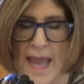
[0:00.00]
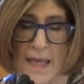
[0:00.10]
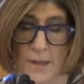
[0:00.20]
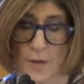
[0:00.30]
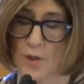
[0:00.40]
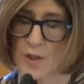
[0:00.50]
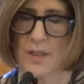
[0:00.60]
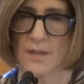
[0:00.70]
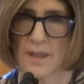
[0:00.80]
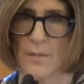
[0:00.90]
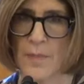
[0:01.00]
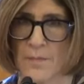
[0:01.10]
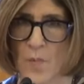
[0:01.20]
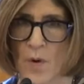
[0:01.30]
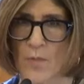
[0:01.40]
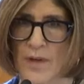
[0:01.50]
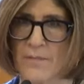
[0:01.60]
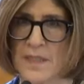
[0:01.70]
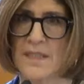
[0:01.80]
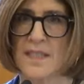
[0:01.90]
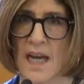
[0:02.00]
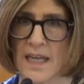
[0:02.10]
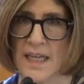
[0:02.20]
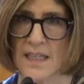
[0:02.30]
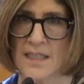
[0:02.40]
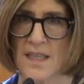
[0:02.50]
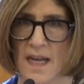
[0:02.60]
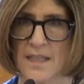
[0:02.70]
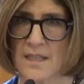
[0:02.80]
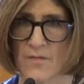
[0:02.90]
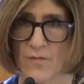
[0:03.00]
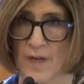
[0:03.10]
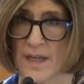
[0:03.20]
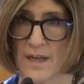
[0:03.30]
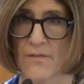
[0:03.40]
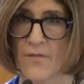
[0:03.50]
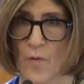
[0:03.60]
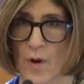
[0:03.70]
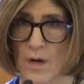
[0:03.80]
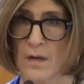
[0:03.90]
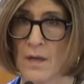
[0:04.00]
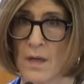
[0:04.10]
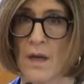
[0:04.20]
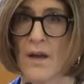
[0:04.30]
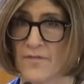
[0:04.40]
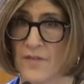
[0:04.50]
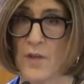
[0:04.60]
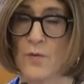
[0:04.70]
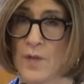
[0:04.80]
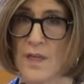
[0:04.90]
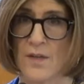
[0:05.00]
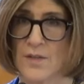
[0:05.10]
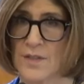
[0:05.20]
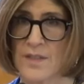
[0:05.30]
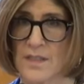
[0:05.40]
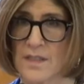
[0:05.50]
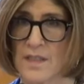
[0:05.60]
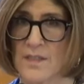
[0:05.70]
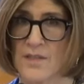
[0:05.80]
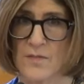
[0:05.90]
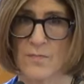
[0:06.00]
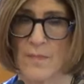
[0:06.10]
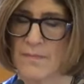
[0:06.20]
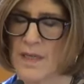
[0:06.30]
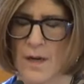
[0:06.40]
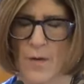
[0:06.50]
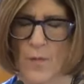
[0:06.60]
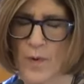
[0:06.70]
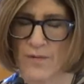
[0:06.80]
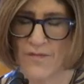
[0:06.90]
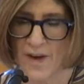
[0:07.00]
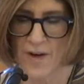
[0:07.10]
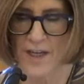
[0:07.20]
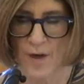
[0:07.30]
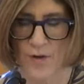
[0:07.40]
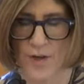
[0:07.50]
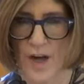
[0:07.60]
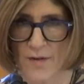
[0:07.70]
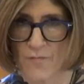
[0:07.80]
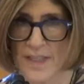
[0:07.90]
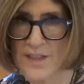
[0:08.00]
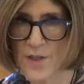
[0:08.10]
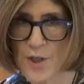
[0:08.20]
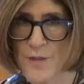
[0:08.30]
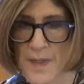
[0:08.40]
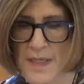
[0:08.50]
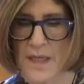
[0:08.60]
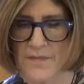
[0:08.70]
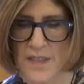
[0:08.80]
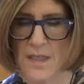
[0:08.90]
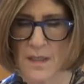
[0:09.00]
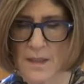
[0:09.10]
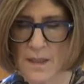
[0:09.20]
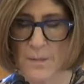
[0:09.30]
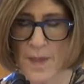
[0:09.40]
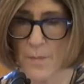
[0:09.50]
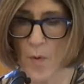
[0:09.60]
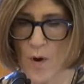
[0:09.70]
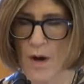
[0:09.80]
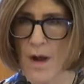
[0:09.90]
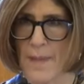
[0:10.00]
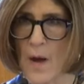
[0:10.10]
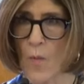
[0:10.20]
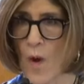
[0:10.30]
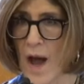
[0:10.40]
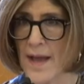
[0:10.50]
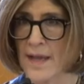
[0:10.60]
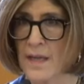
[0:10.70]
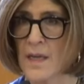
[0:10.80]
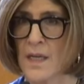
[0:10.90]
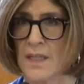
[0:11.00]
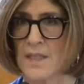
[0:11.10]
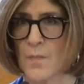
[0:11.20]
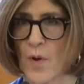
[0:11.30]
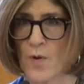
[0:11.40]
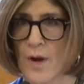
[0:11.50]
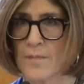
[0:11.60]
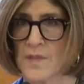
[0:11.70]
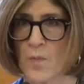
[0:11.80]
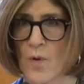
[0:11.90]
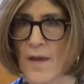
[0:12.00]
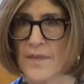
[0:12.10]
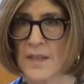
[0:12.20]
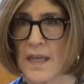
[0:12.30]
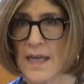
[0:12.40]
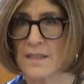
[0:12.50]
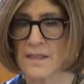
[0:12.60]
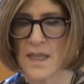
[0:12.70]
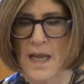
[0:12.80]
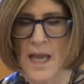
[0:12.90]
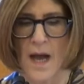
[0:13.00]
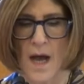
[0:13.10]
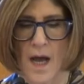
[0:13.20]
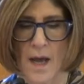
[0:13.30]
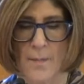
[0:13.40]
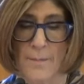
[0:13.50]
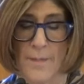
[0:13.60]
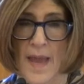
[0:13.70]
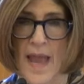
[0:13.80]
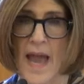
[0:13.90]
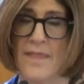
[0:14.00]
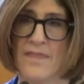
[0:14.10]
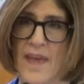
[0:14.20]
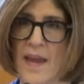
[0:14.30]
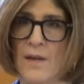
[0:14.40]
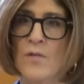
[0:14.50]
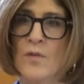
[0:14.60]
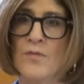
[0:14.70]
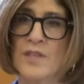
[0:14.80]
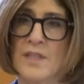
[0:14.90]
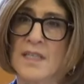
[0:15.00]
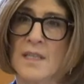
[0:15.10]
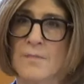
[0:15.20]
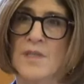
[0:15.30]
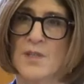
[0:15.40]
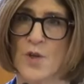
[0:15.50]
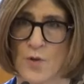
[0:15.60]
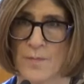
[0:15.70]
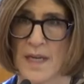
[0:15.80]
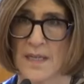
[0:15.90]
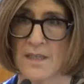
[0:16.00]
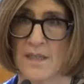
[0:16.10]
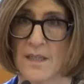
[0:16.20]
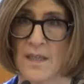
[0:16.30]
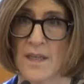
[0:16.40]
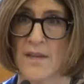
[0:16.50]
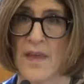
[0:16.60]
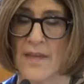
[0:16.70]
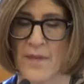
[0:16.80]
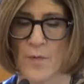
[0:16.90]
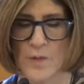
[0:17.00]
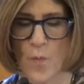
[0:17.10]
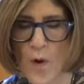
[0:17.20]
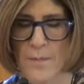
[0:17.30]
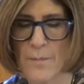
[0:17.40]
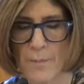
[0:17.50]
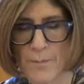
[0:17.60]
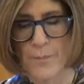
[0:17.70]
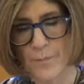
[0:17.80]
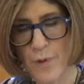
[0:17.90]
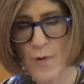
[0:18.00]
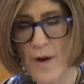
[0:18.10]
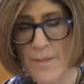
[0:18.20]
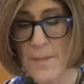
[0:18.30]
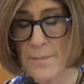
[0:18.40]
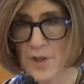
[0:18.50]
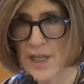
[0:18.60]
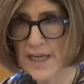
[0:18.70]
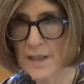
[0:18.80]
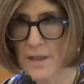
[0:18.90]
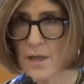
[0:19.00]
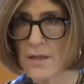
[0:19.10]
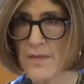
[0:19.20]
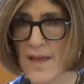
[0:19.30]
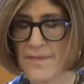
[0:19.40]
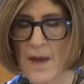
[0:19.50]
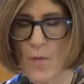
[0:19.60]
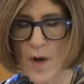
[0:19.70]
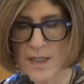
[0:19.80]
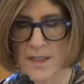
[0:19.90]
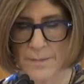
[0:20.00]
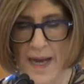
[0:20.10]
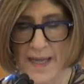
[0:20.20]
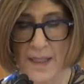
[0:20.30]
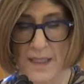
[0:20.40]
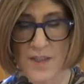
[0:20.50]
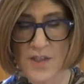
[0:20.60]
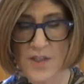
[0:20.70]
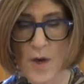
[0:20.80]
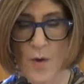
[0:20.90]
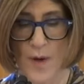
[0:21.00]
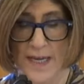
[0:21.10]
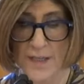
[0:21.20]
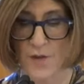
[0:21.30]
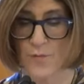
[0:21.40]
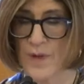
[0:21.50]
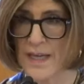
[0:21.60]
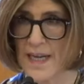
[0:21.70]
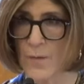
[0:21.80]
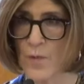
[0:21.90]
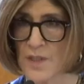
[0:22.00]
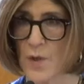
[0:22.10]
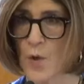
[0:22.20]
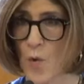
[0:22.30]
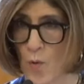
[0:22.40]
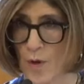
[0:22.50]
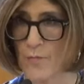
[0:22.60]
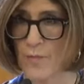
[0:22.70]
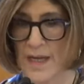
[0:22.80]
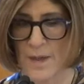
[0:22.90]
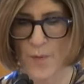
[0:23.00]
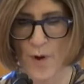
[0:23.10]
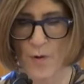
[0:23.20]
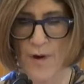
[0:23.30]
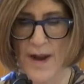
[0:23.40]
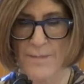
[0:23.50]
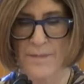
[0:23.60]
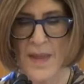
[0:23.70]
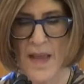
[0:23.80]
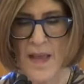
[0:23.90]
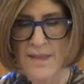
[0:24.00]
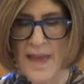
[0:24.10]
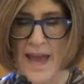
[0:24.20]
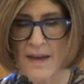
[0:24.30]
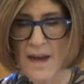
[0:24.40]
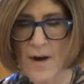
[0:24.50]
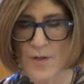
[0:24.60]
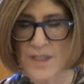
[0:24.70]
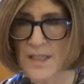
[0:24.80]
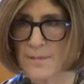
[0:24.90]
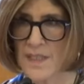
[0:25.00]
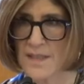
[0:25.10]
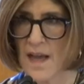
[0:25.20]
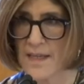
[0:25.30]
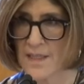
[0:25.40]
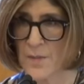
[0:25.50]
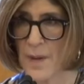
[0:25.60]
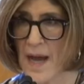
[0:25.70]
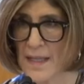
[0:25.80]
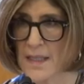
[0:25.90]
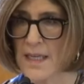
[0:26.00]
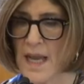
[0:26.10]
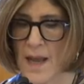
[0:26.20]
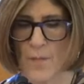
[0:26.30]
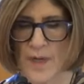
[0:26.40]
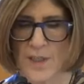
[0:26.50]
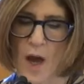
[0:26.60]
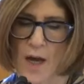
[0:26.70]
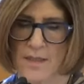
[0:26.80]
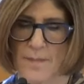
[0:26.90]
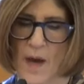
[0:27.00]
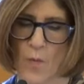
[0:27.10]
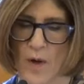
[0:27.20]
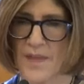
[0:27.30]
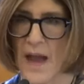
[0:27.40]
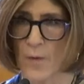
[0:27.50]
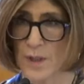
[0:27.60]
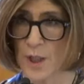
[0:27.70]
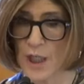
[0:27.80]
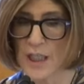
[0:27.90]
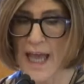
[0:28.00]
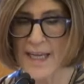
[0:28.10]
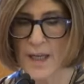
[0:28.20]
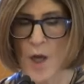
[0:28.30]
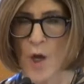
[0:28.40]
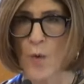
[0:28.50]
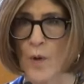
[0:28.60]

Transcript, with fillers: learned a little bit more. We've been studying the science of reading for a few years since you know we're very current on research, but even did a little bit more about why these programs were on the list. Um, and then the team determined that there was one program in particular that they wanted to pilot. So Into Reading was a core reading program that our team decided to pilot, and we talked about what that would look like. We